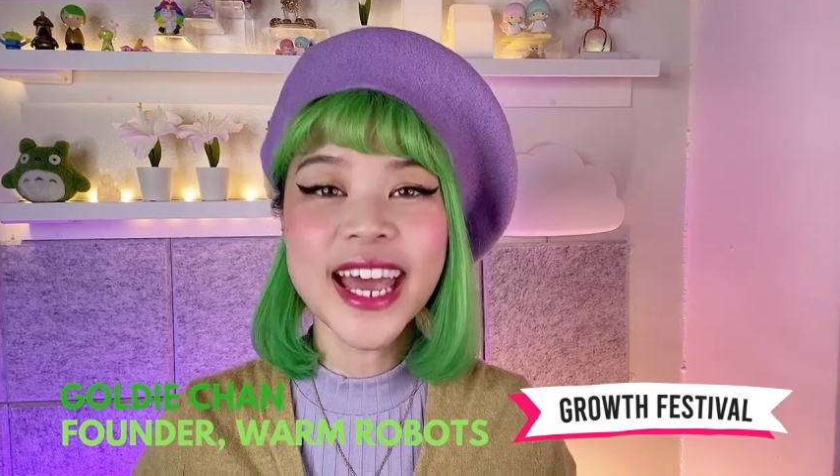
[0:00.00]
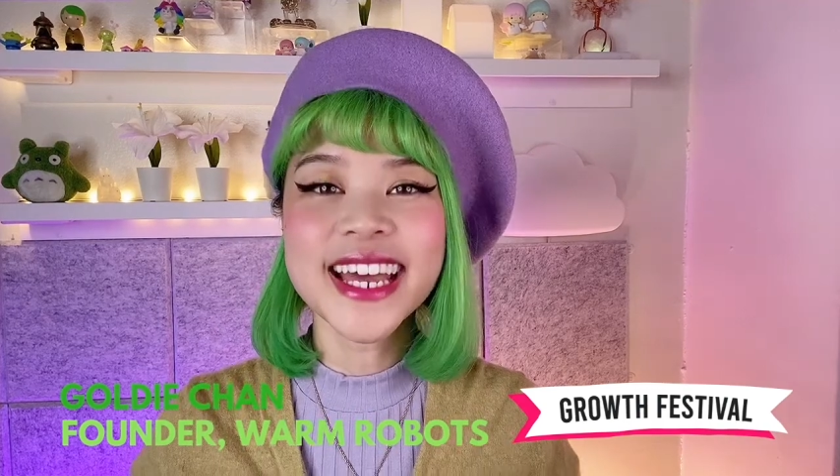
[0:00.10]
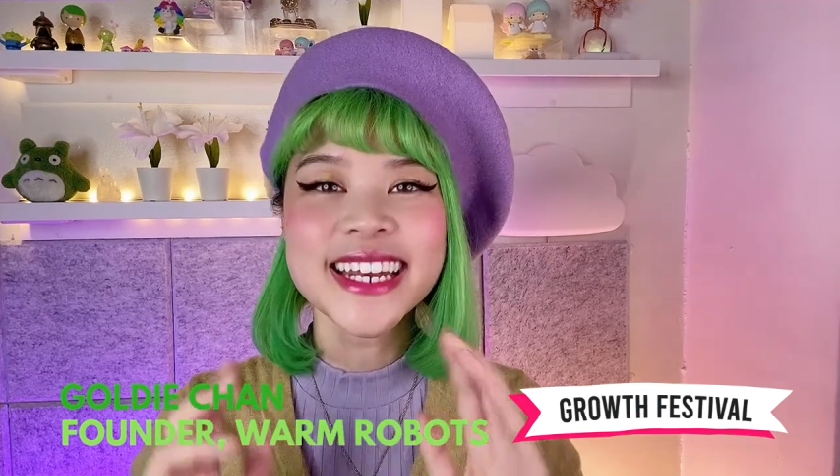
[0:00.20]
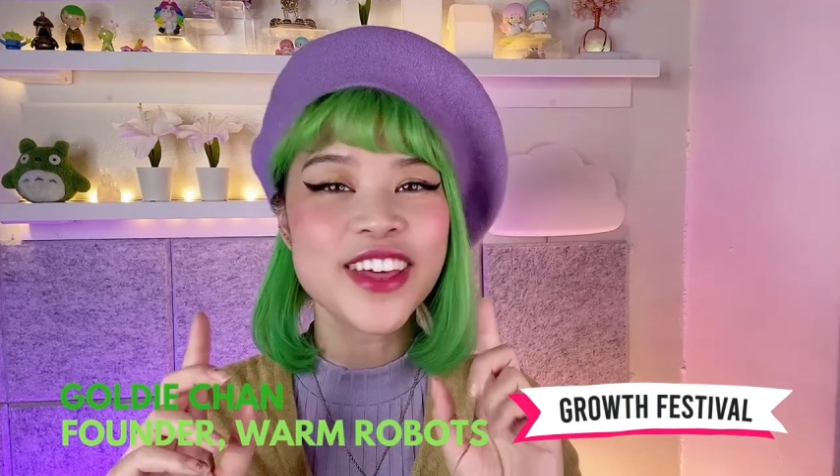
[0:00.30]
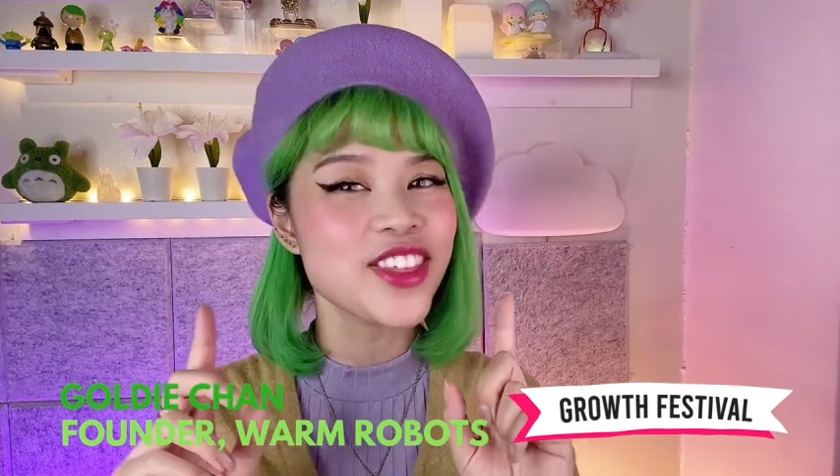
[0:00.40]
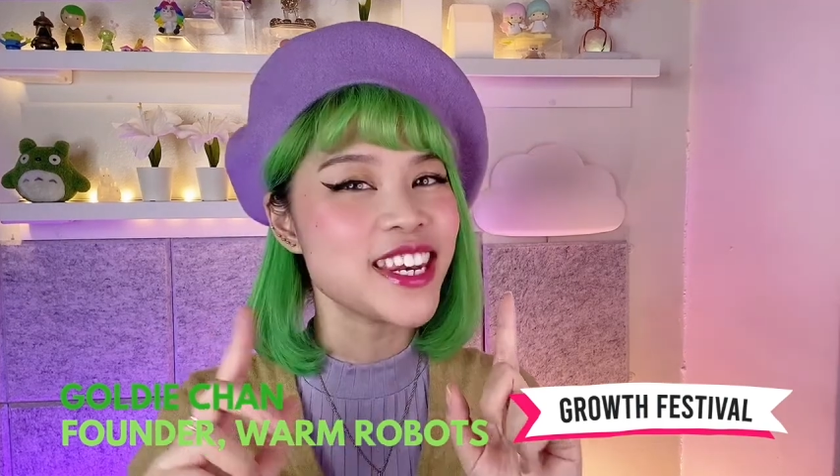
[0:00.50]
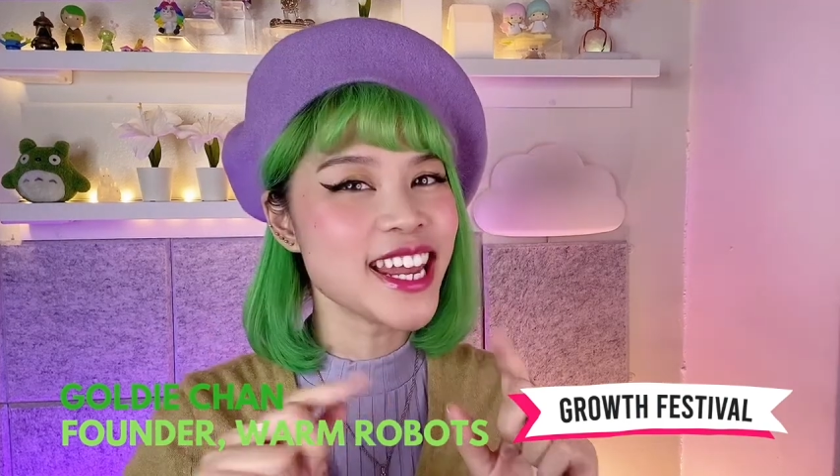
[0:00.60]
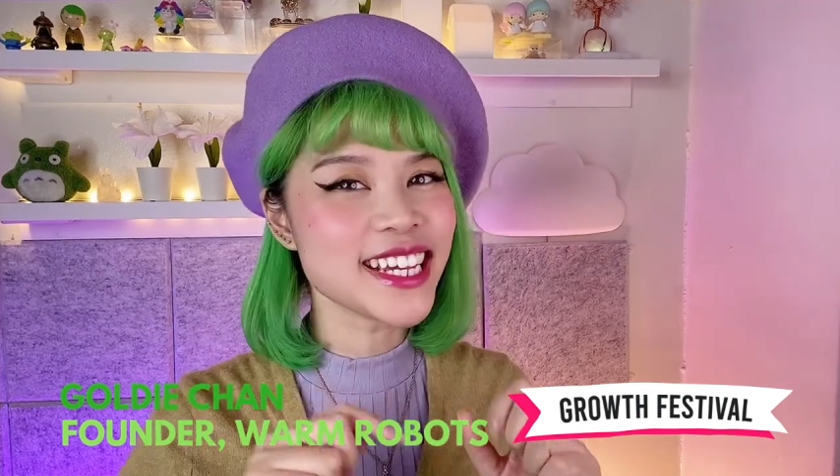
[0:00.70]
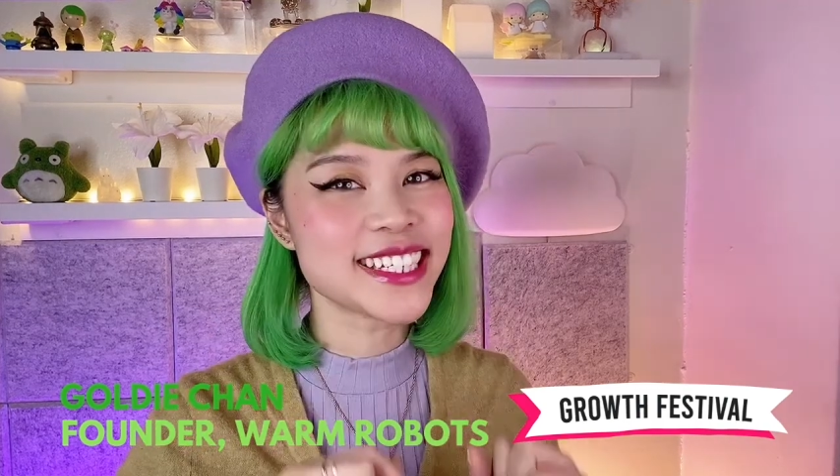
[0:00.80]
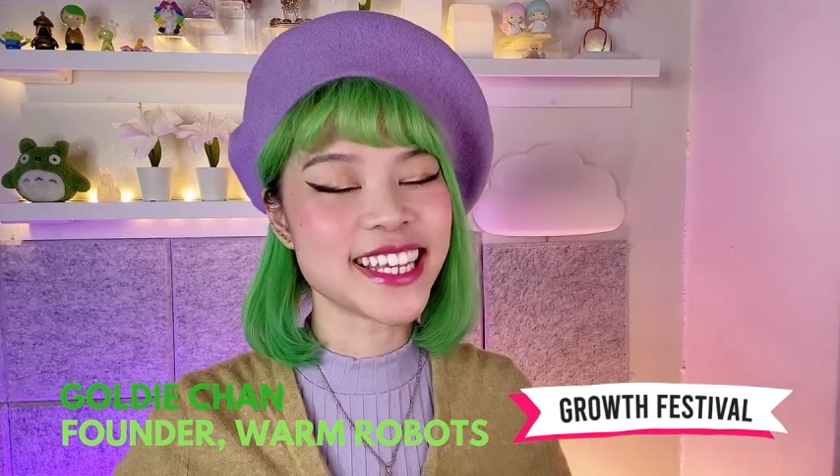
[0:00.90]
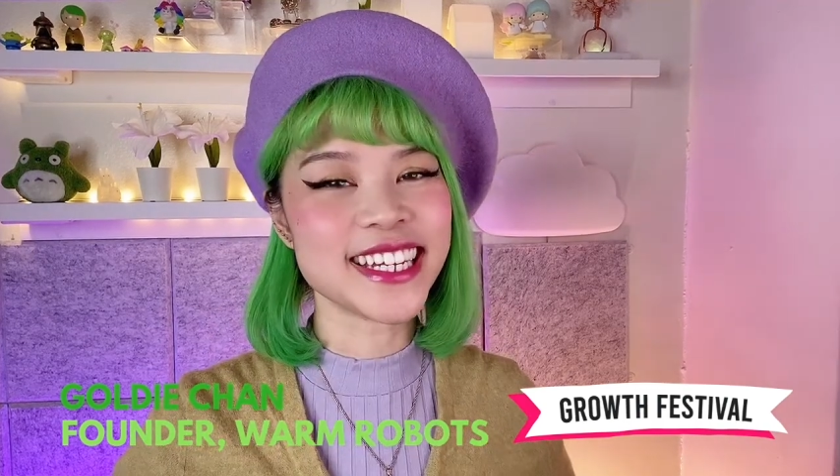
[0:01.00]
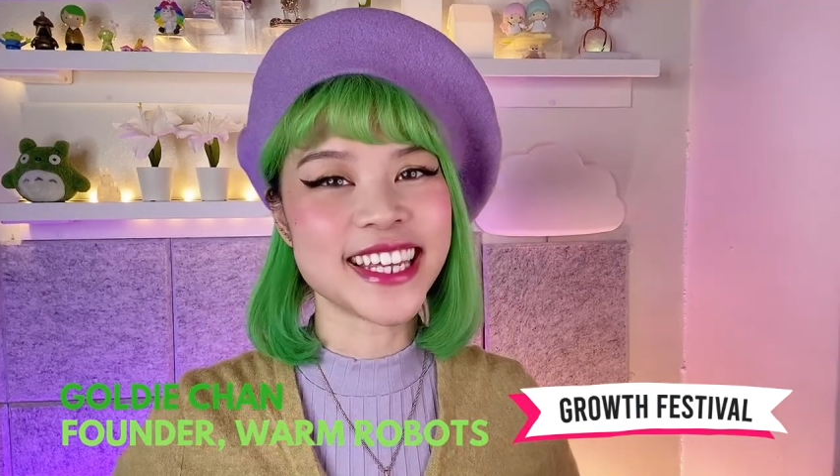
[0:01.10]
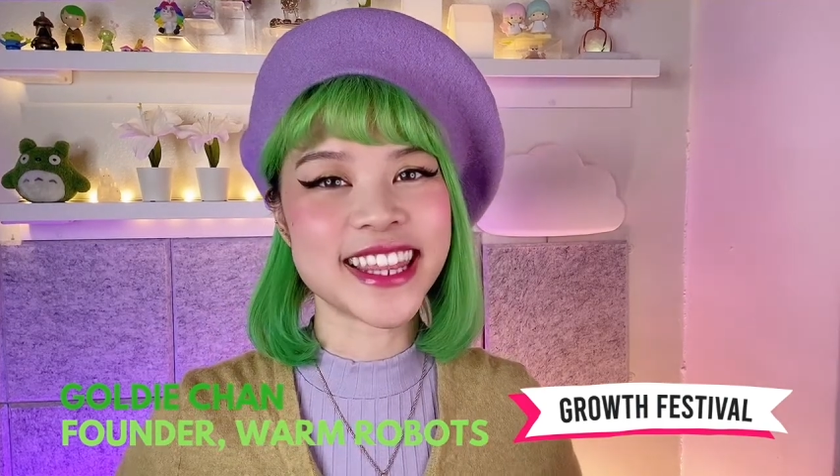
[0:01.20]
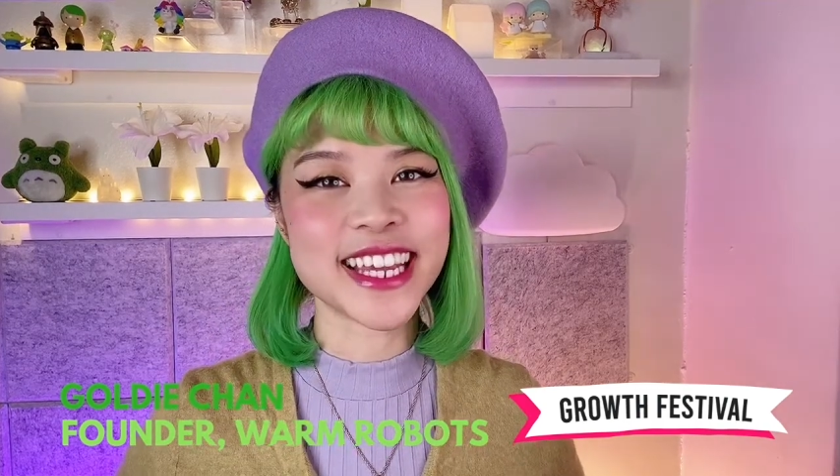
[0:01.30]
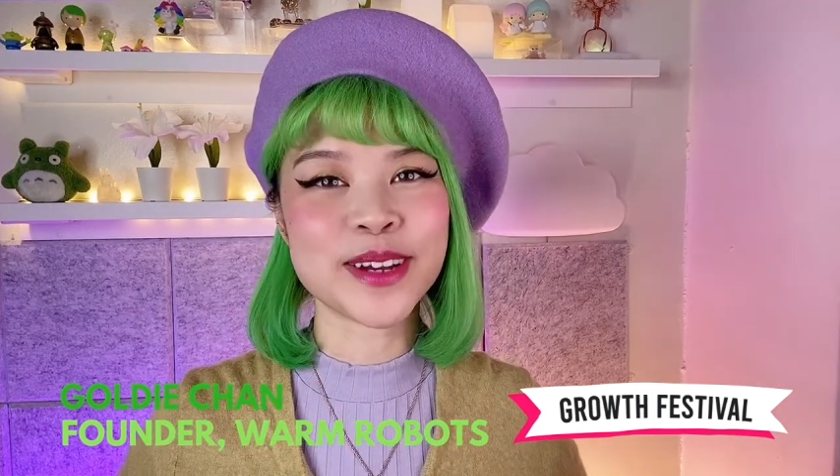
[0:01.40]
Now, the next thing to
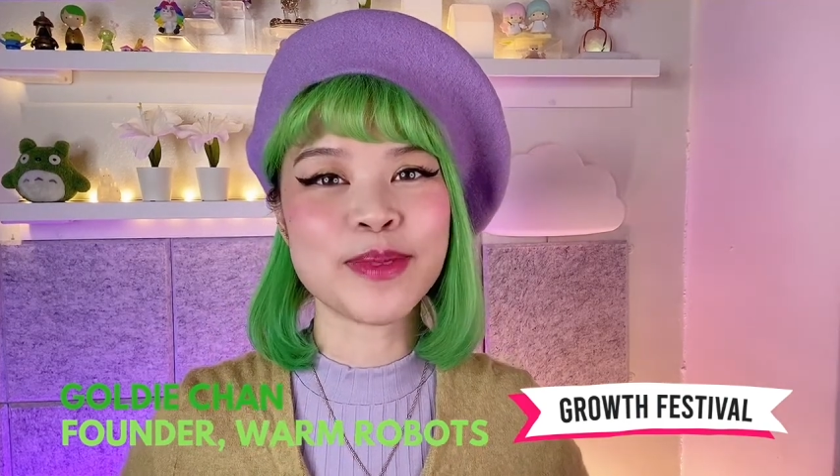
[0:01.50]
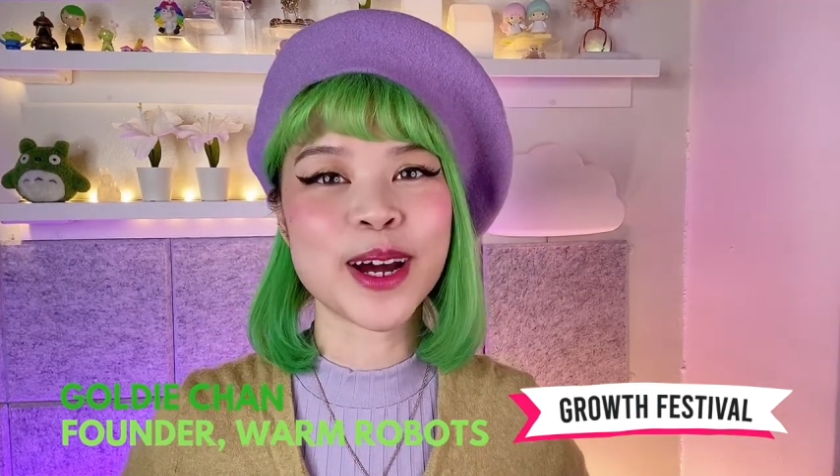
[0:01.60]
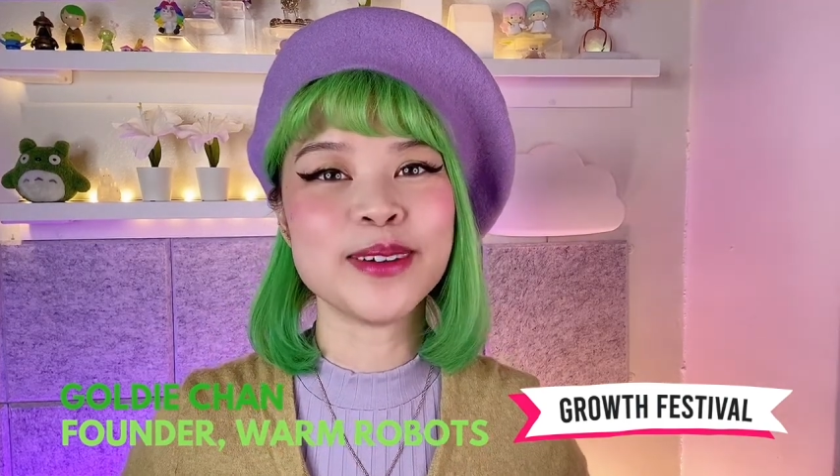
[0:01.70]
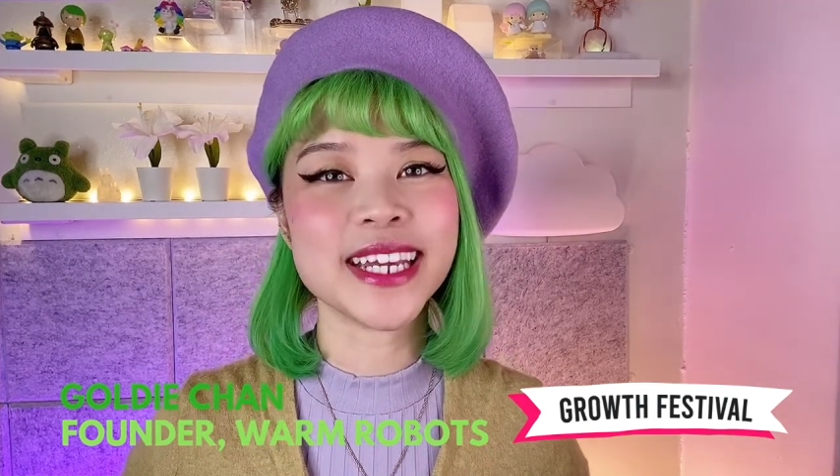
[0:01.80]
think about